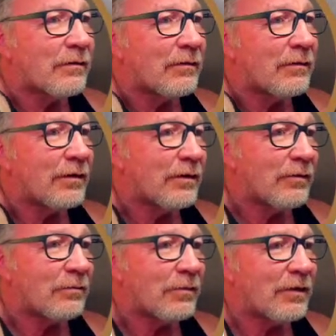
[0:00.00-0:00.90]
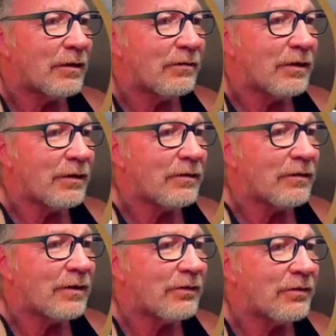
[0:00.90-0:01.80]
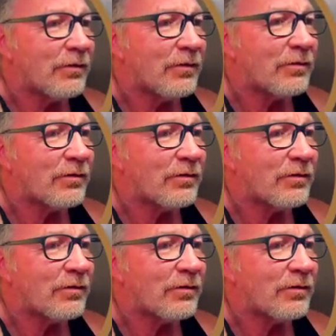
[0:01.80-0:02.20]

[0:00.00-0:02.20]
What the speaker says: No, I think that's just,